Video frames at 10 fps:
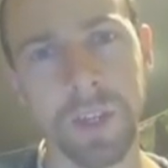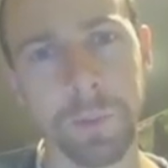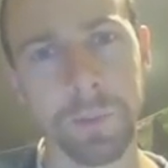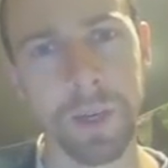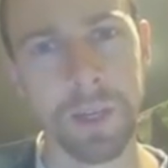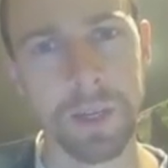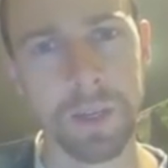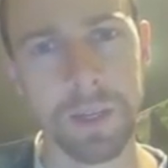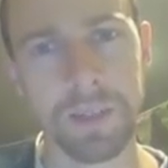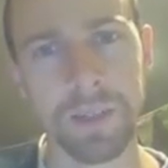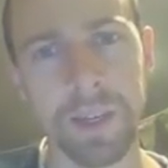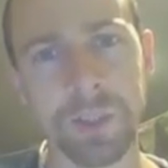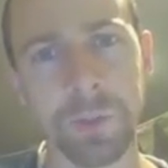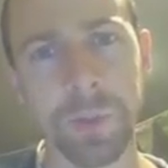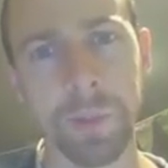type,
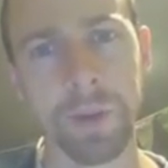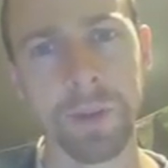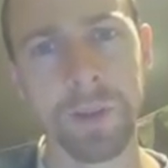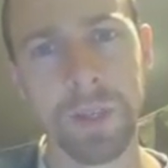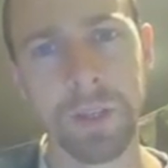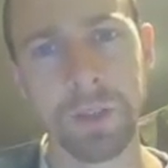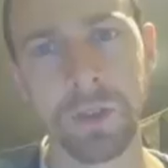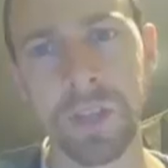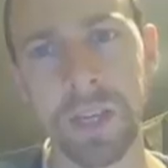international paper, choose